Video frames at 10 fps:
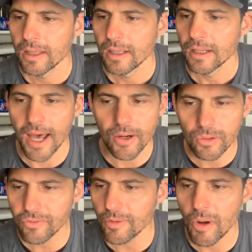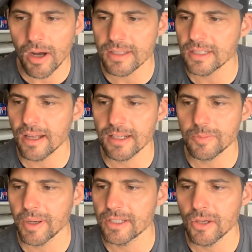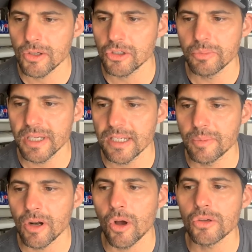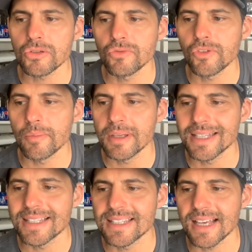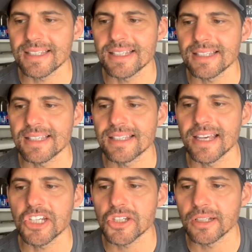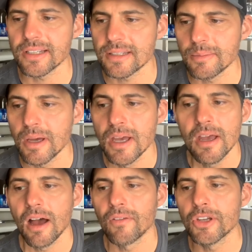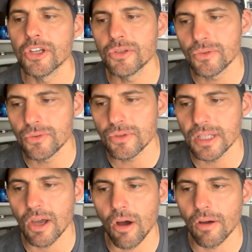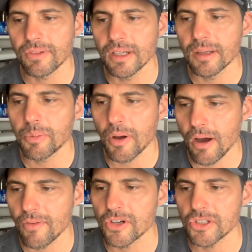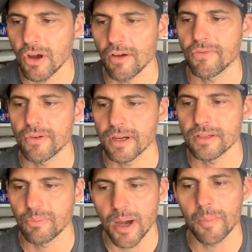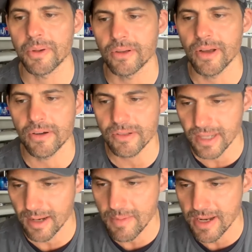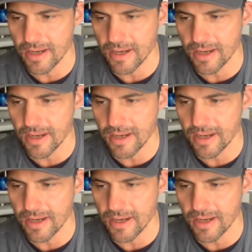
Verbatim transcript: not only from onslaughts by social media, but also from the incessant sensationalism of the news and the often impoverished offerings of popular entertainment.